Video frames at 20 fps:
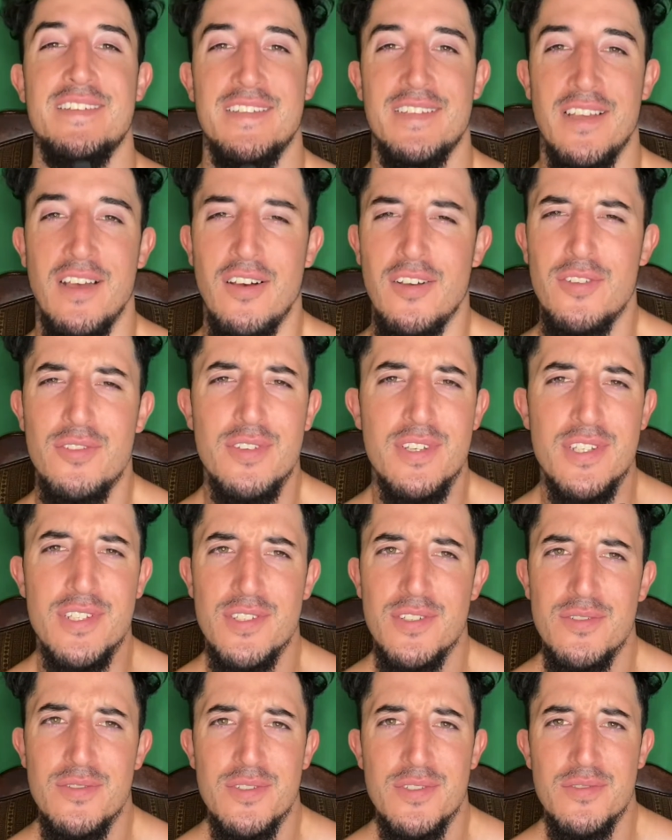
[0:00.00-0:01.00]
all you can
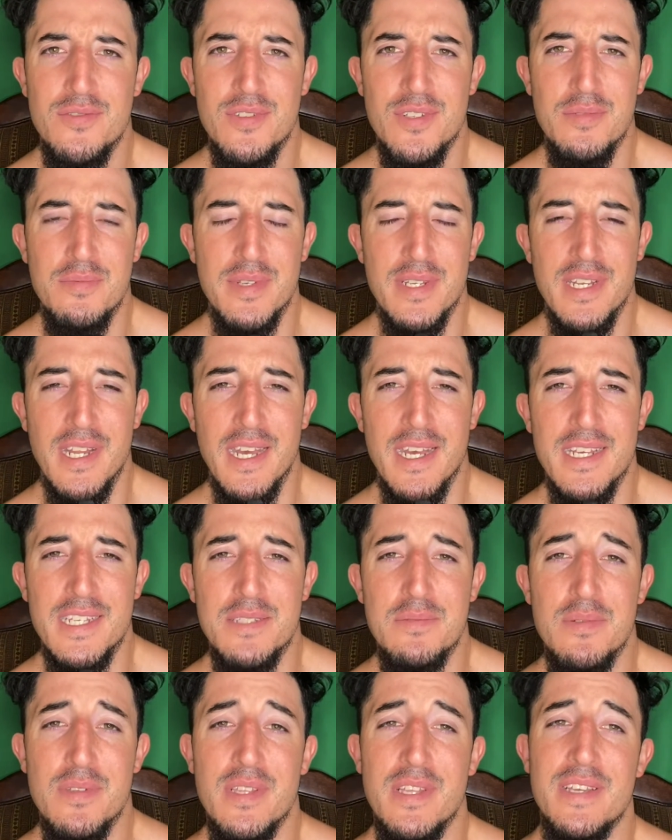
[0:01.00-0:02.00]
do is really be nice.
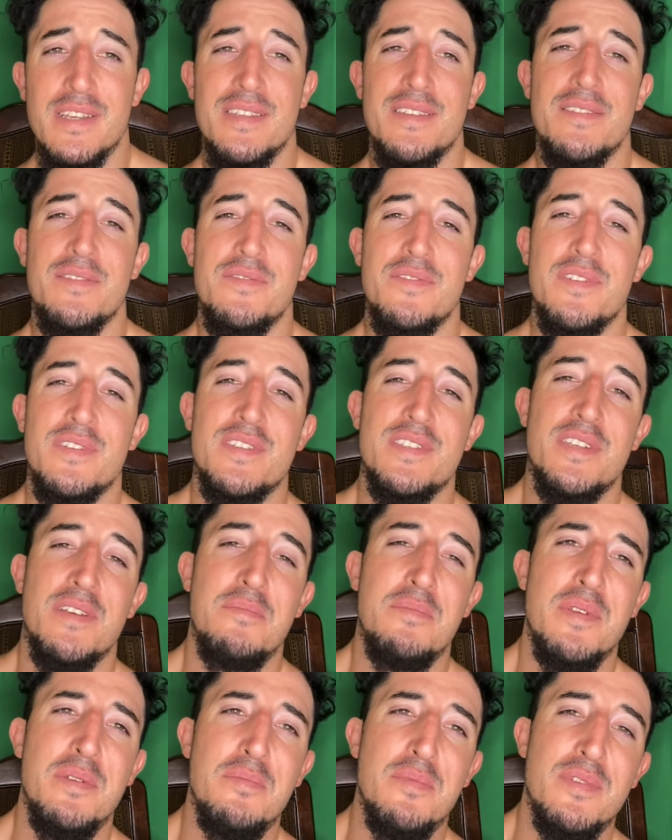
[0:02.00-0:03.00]
But like for some
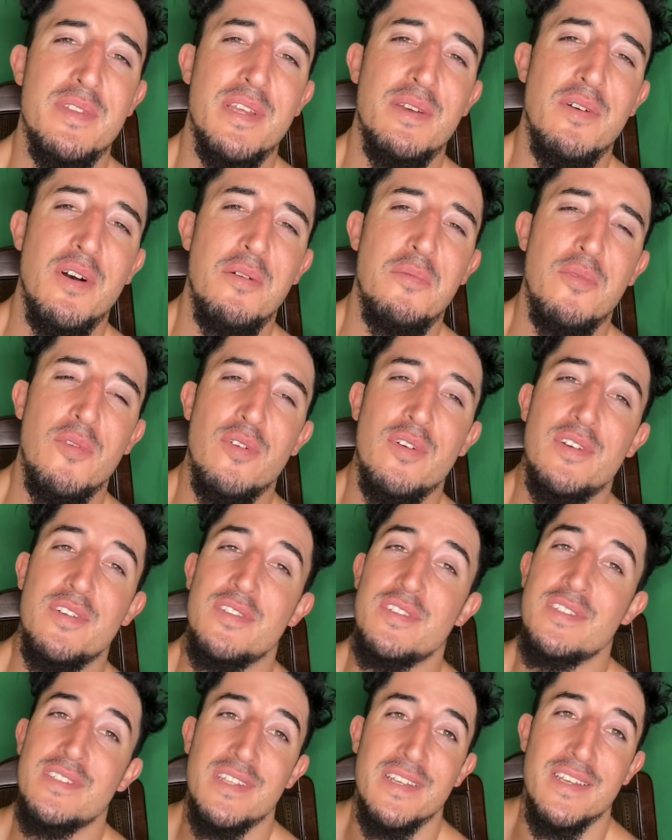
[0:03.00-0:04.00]
people, they want more.
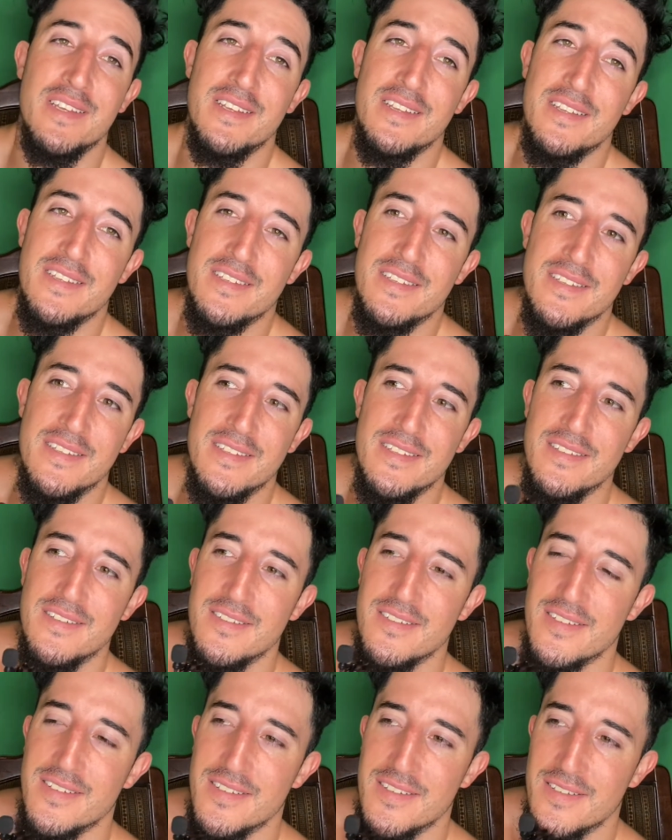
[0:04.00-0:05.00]
You're just like,
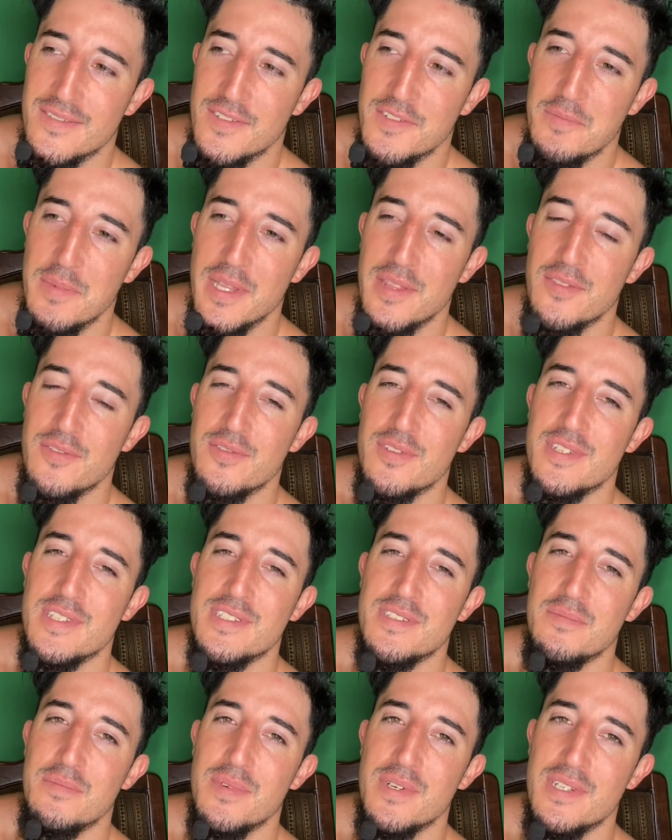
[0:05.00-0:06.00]
dude, we've been through this
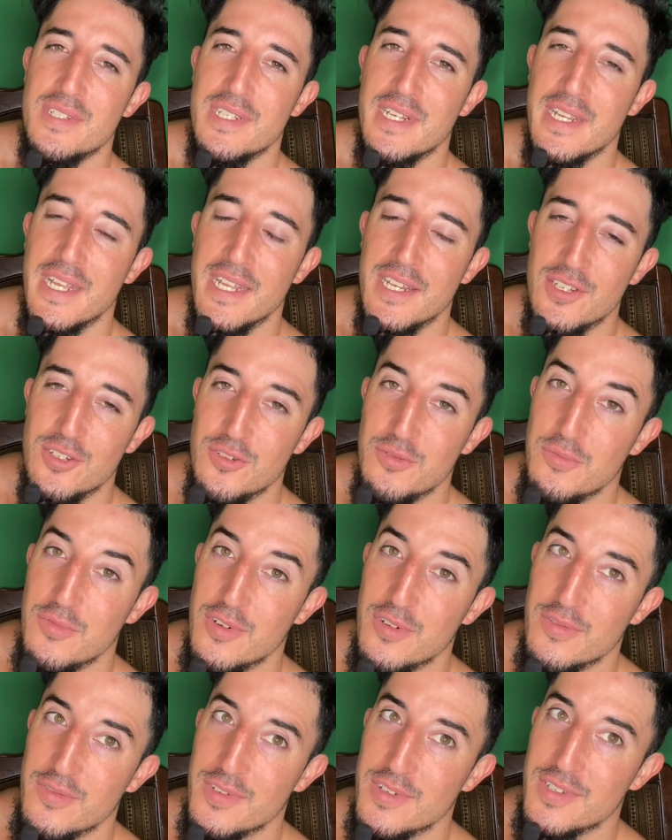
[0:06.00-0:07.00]
a bunch. I can't do
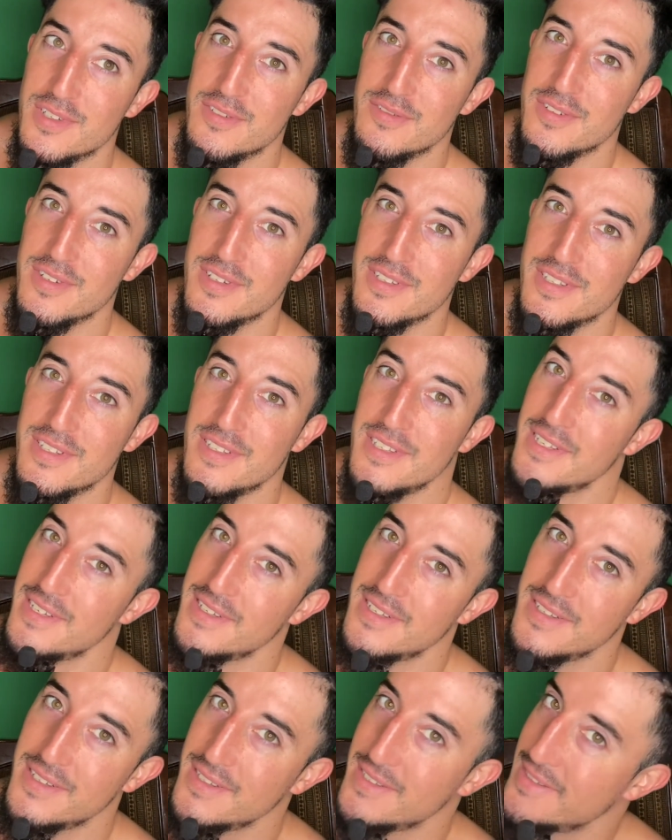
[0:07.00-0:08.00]
more for you, really.
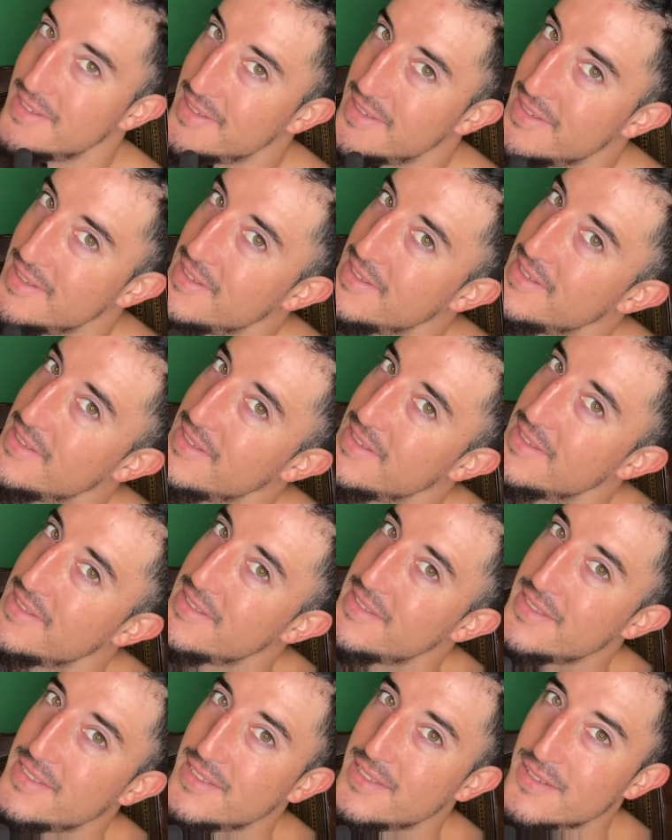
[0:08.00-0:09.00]
Like
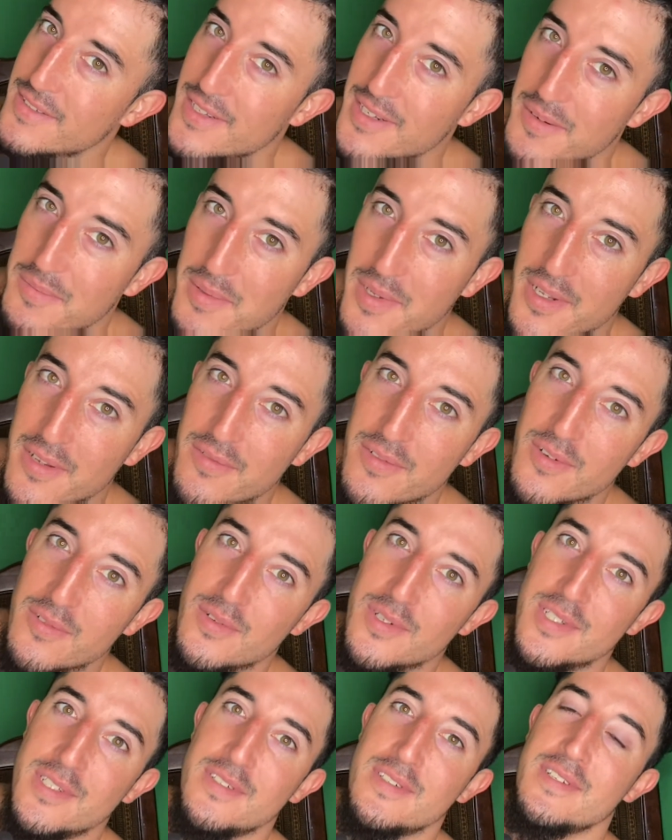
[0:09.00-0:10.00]
you still gotta pay for
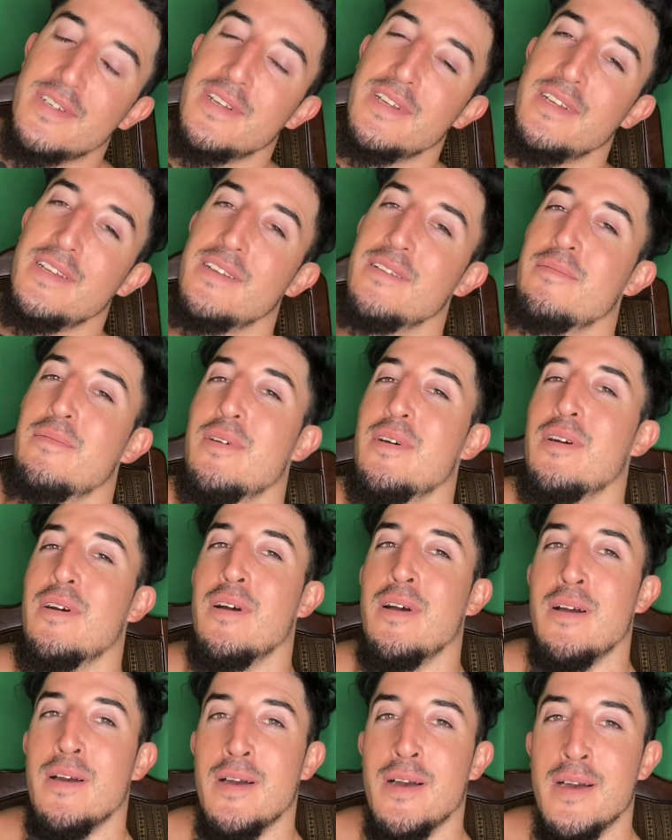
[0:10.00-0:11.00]
what you're getting, bro.
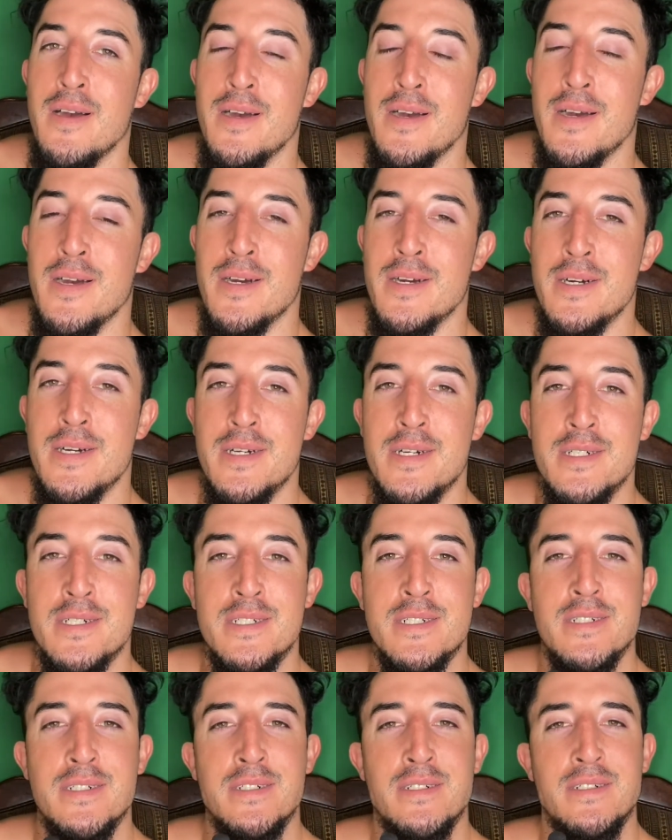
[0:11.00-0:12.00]

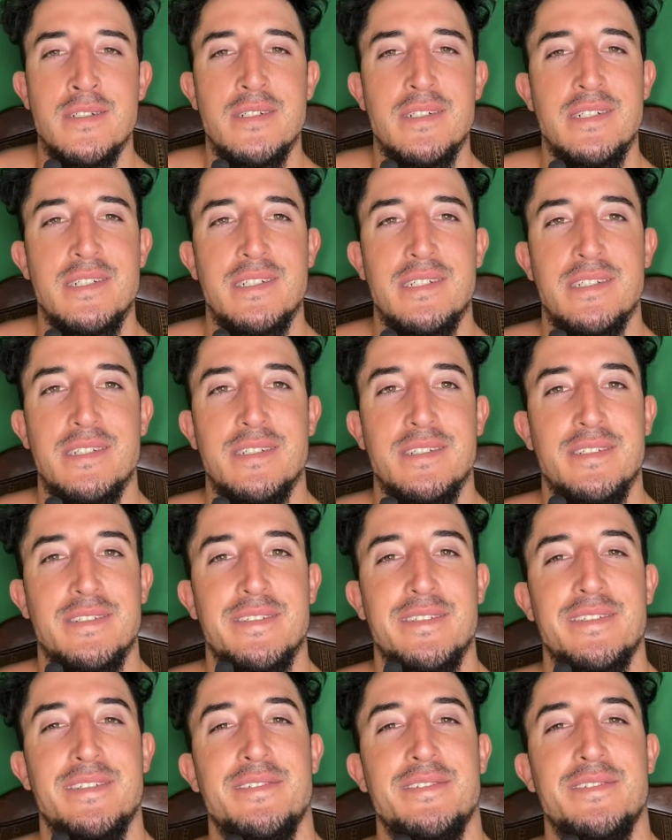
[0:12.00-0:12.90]
And,